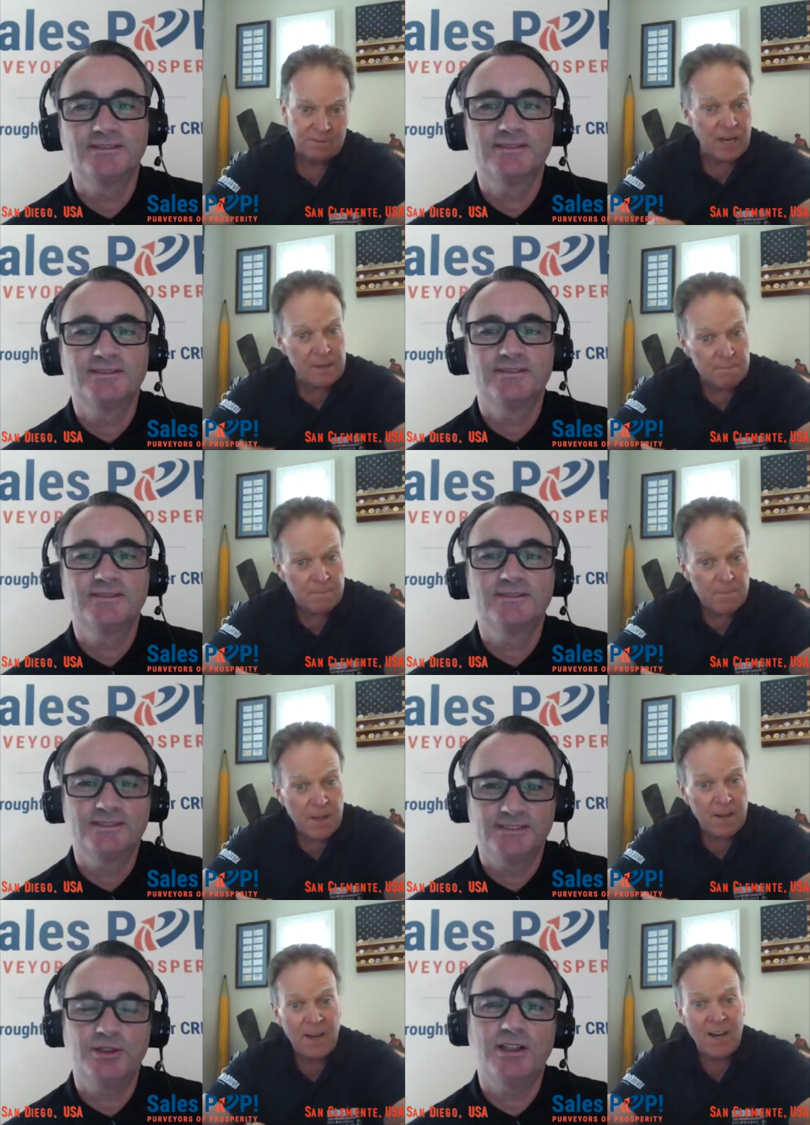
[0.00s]
Speaker 1: Right?
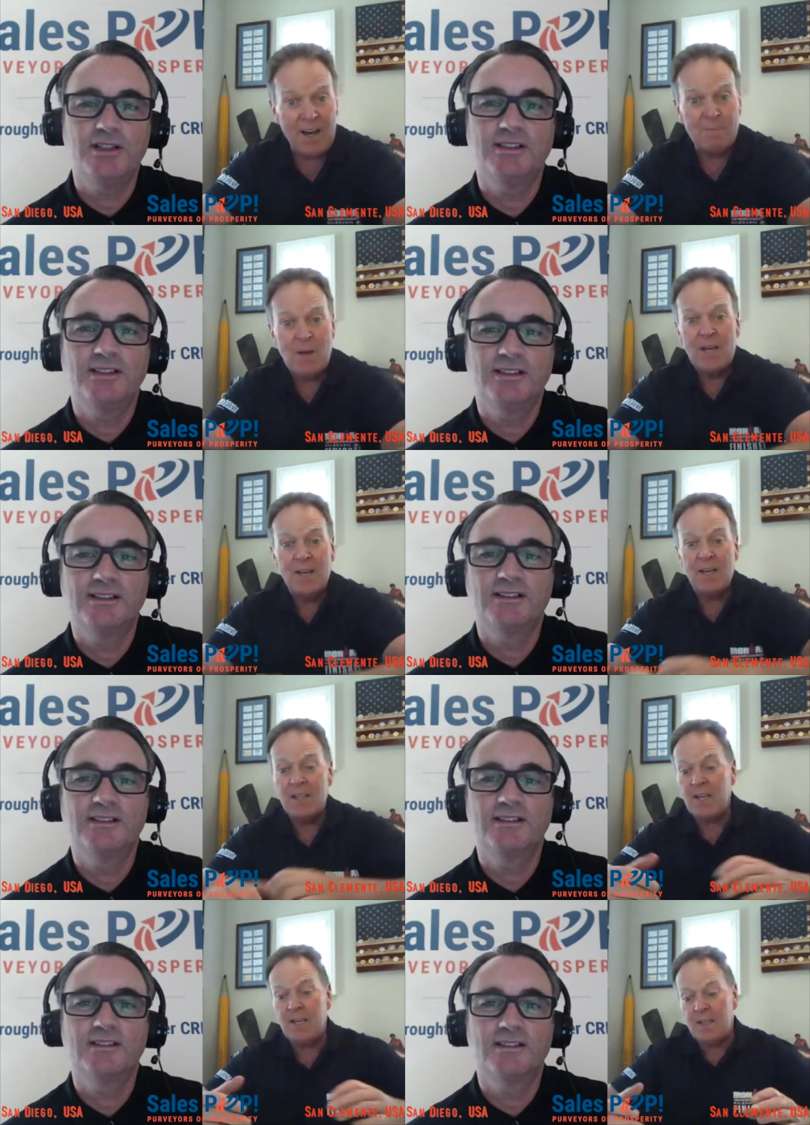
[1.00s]
Right. Um,
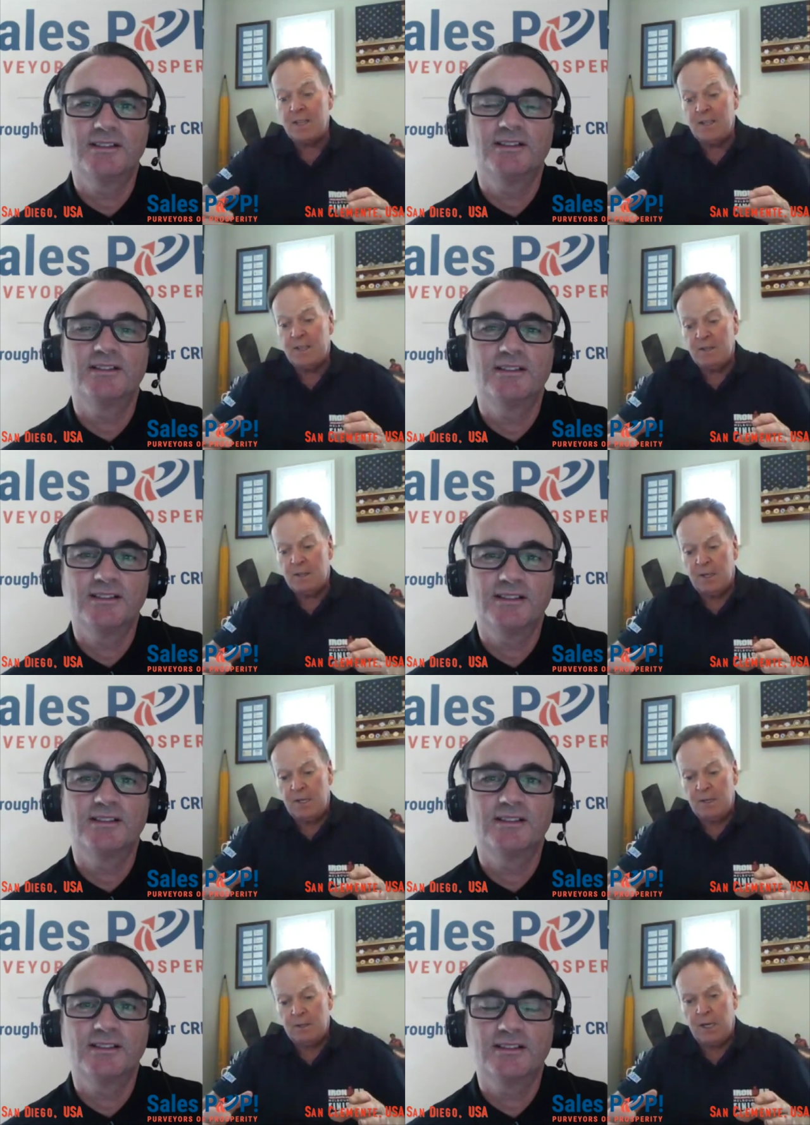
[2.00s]
the, the, the,
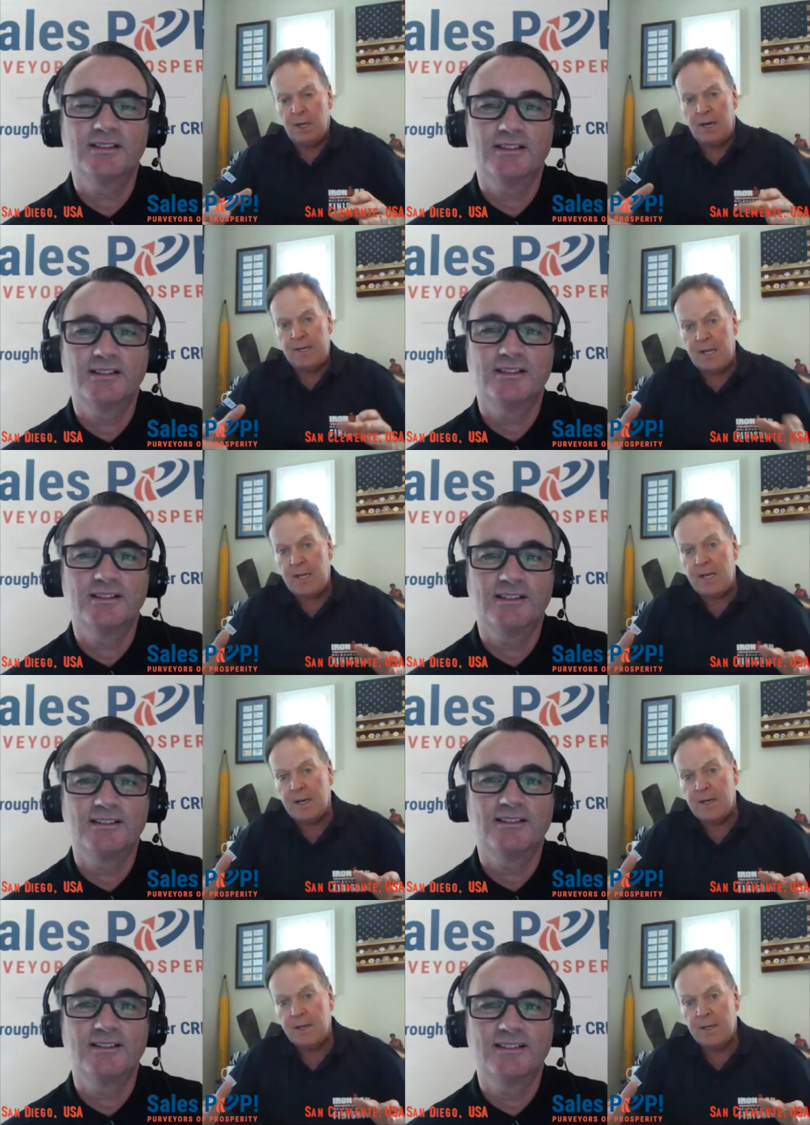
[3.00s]
the, the
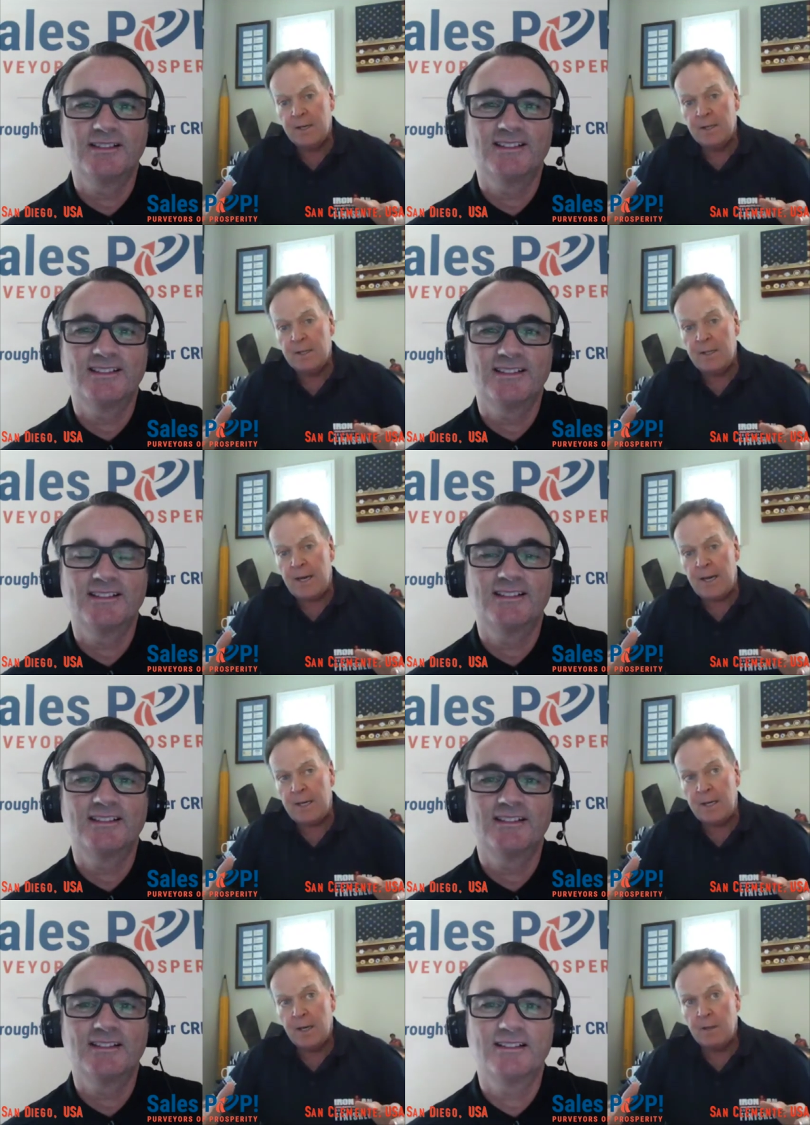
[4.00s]
idea that
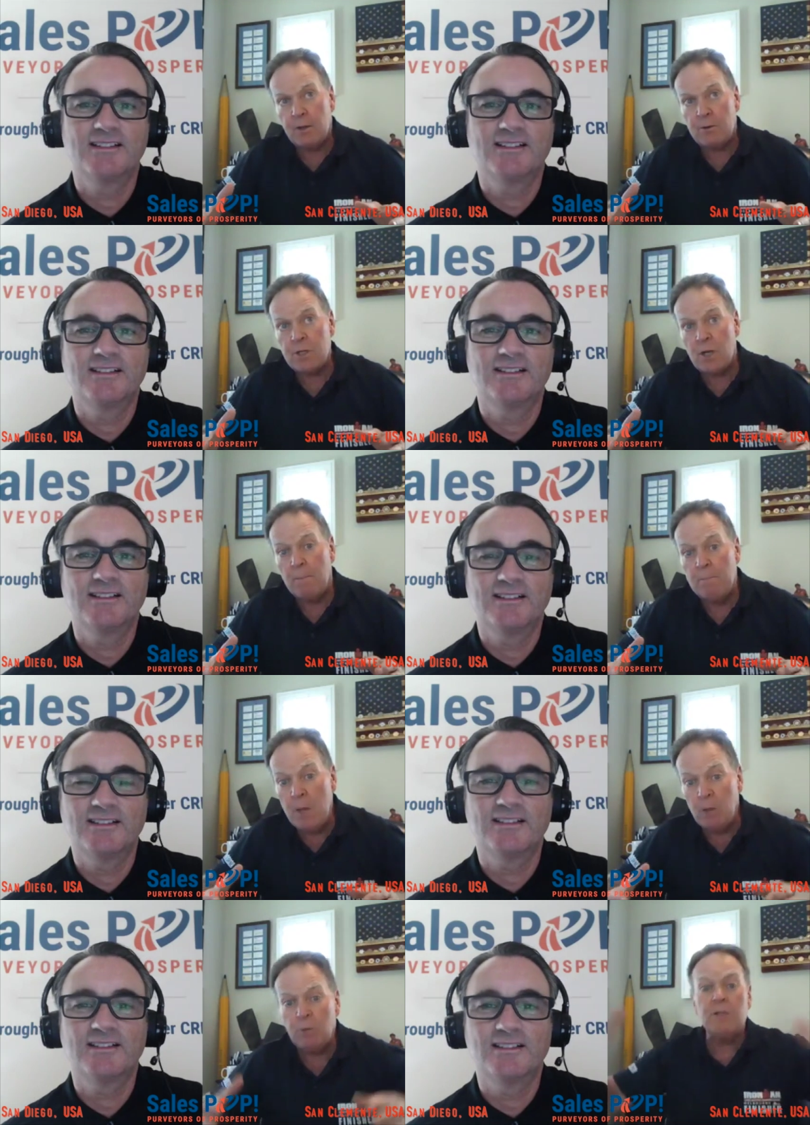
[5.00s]
there's a
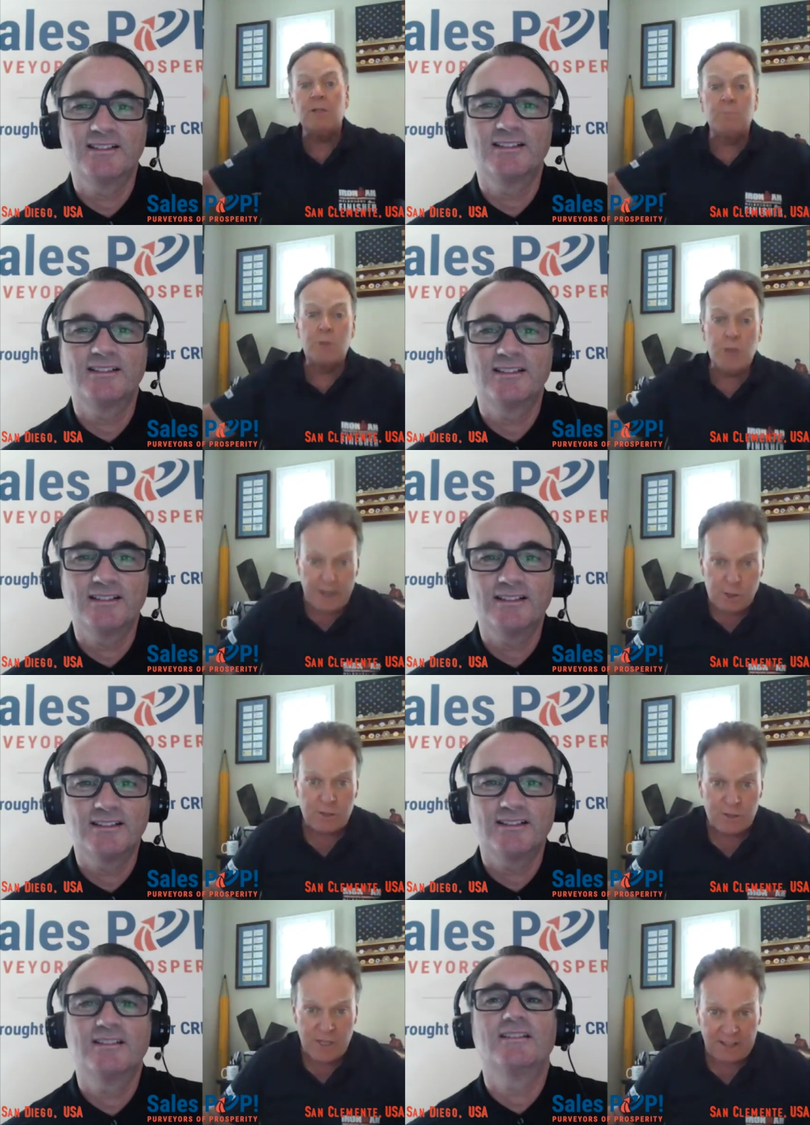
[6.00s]
million
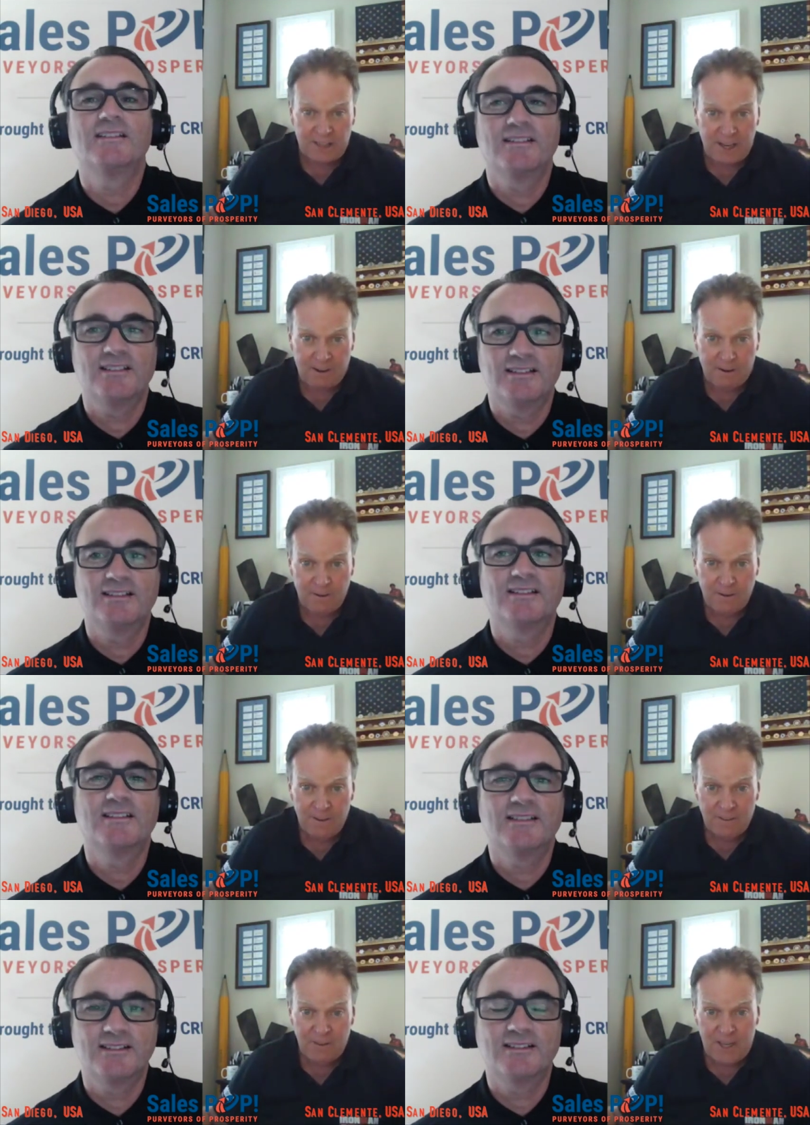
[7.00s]
objections out there,
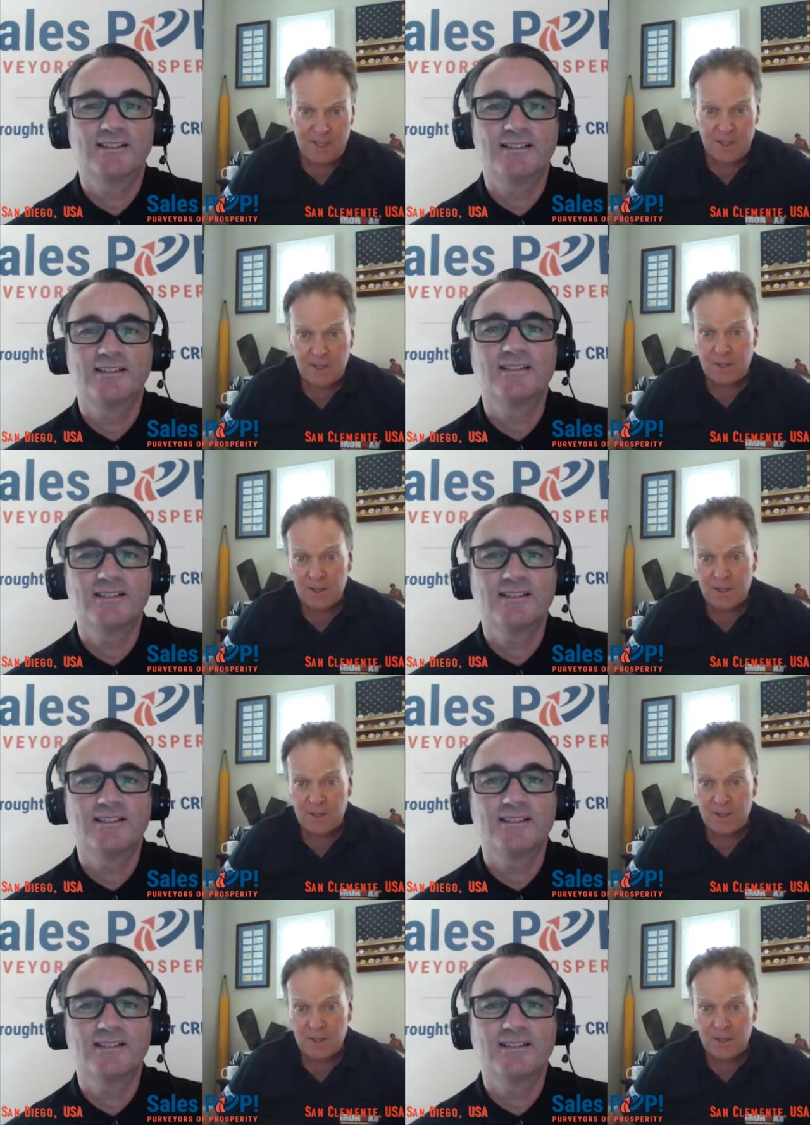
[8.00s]
right?